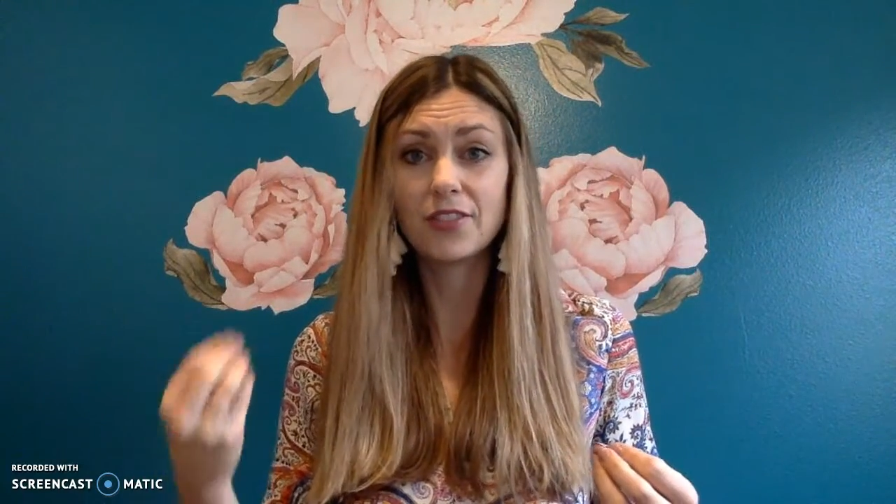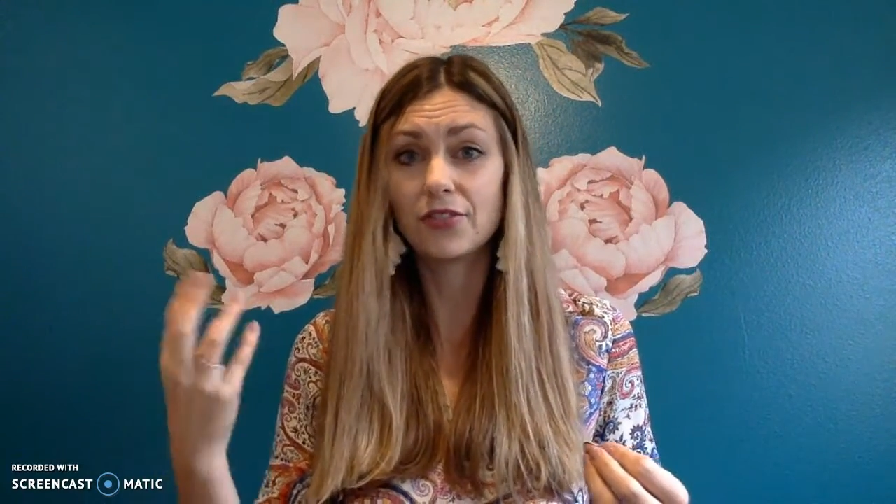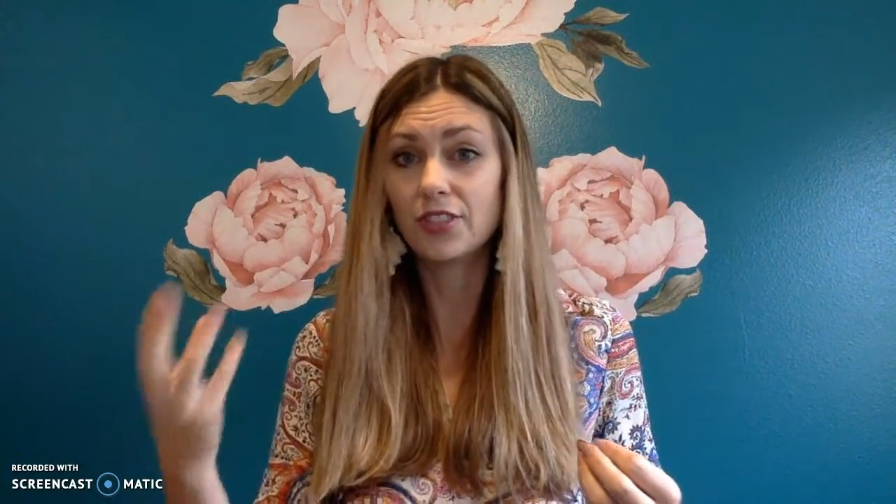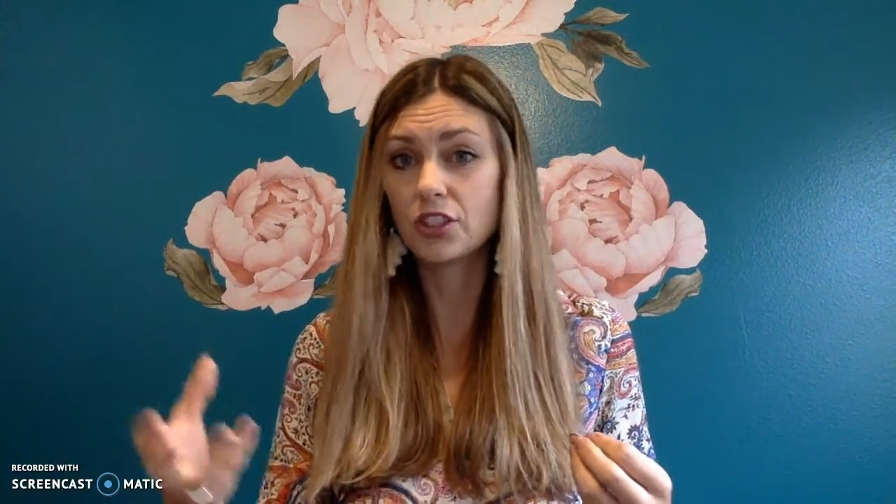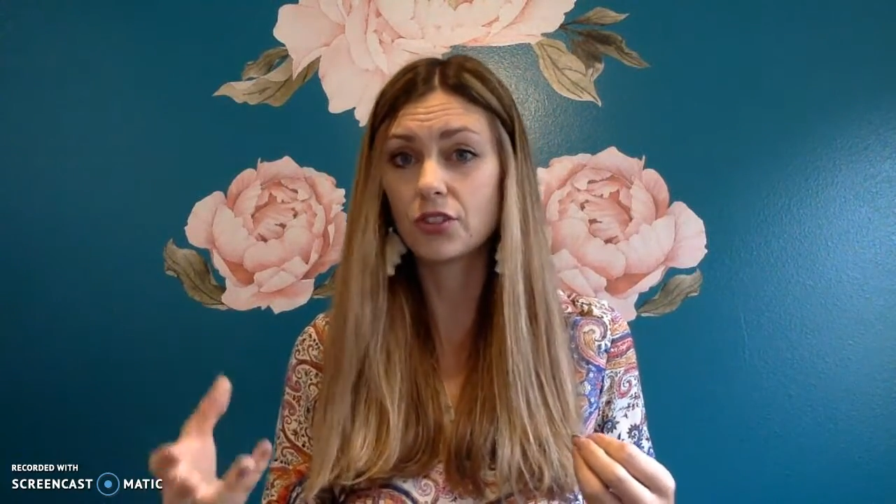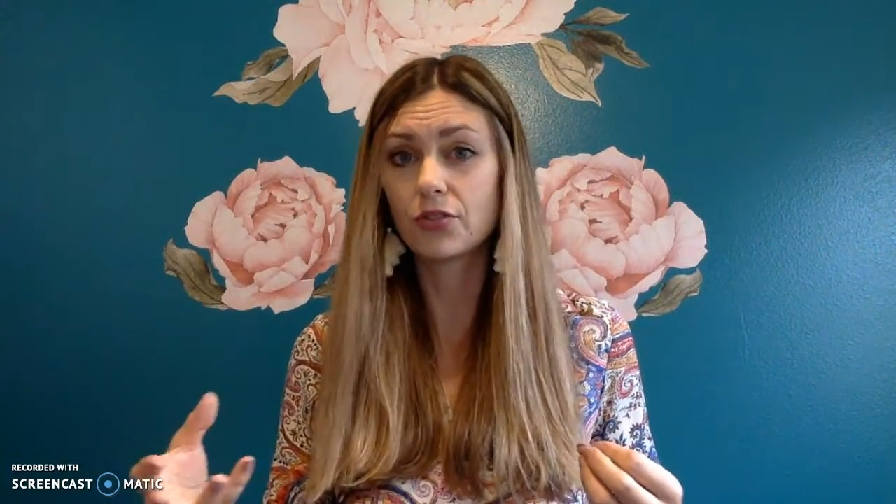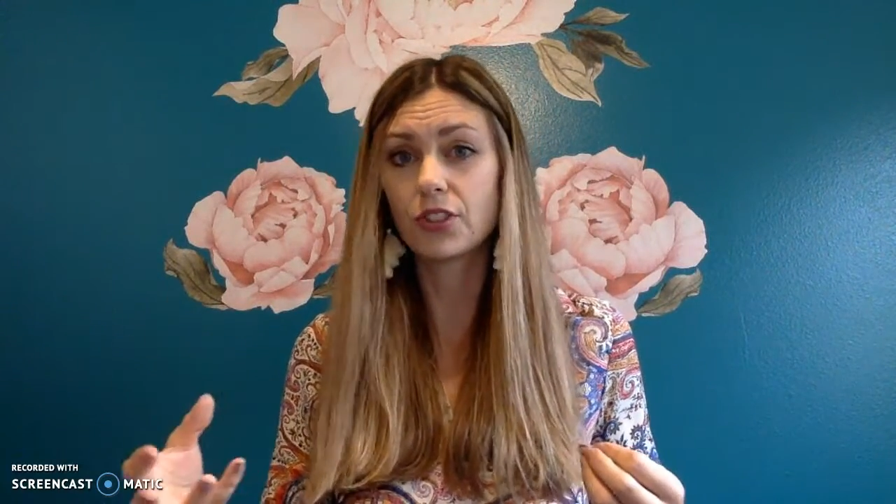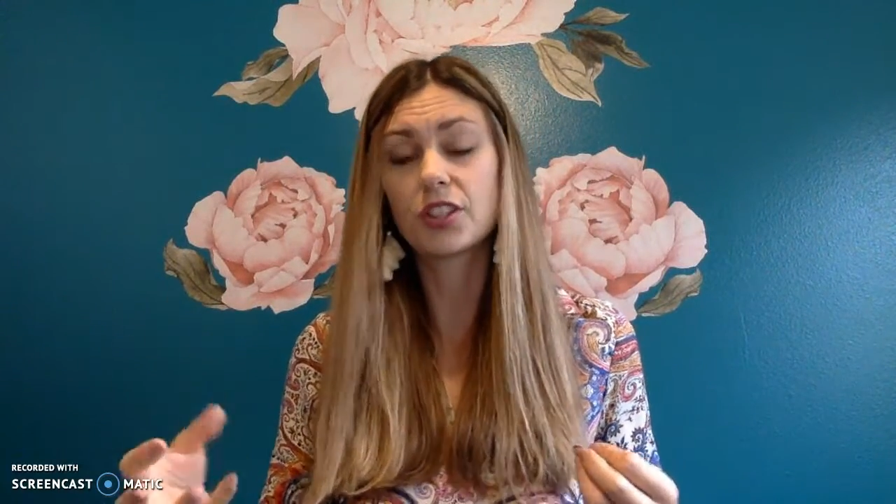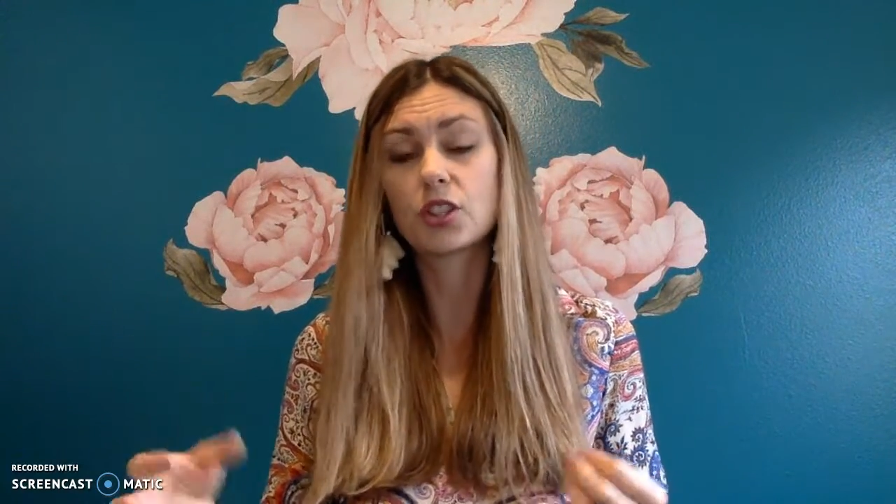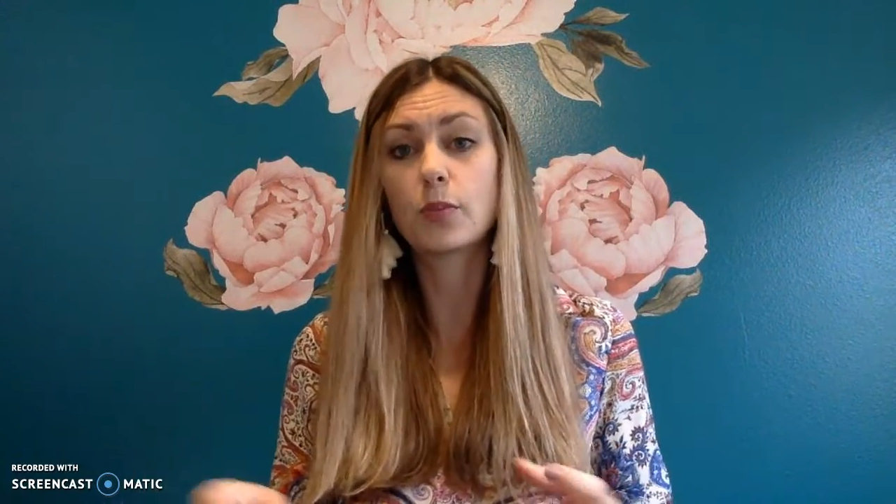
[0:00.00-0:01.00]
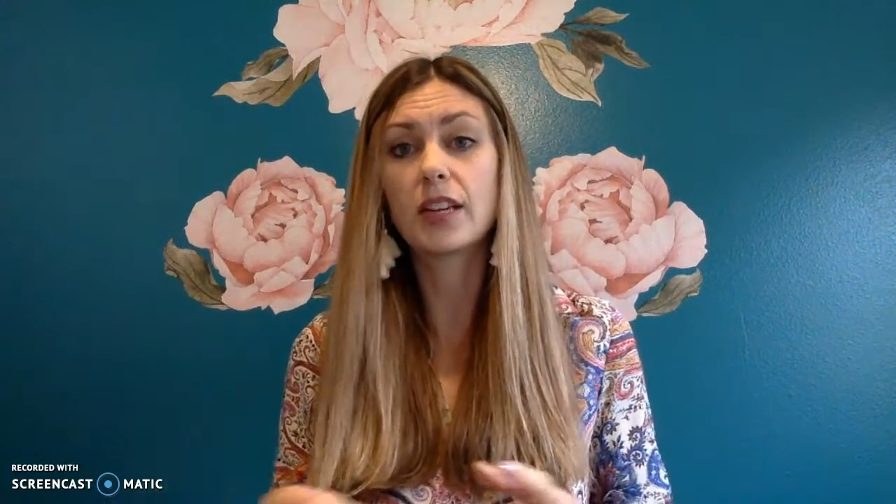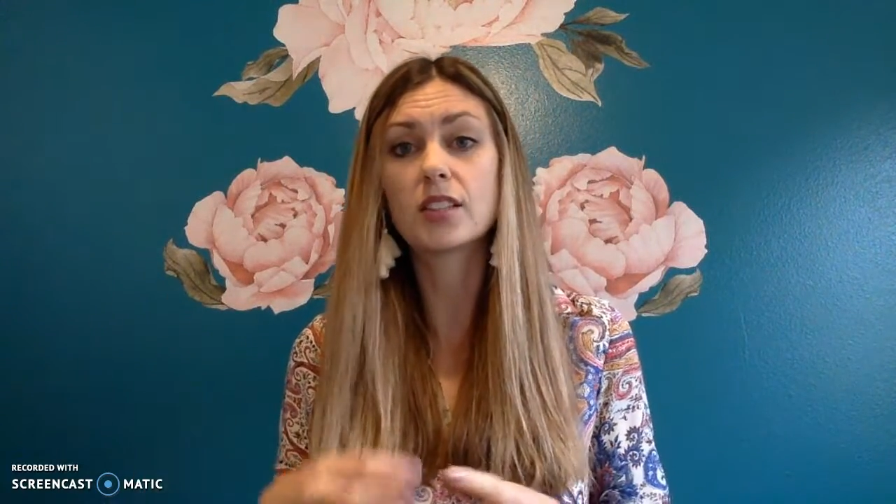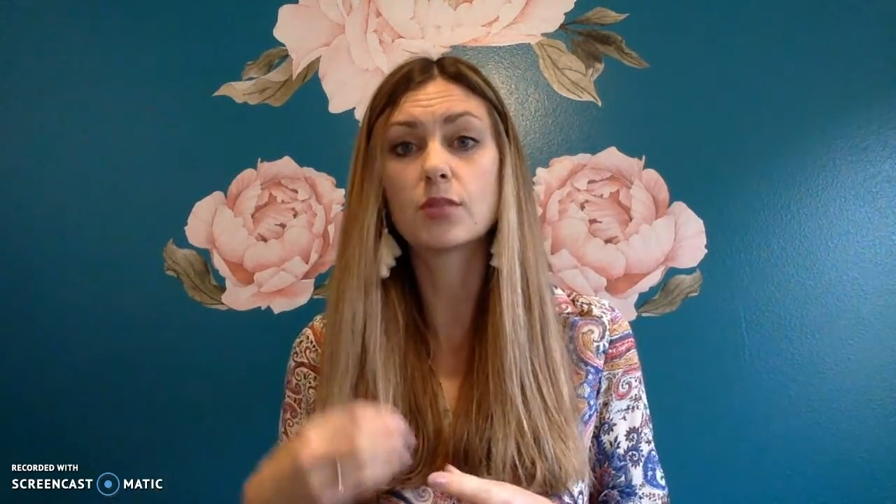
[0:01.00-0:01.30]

a vision for their space.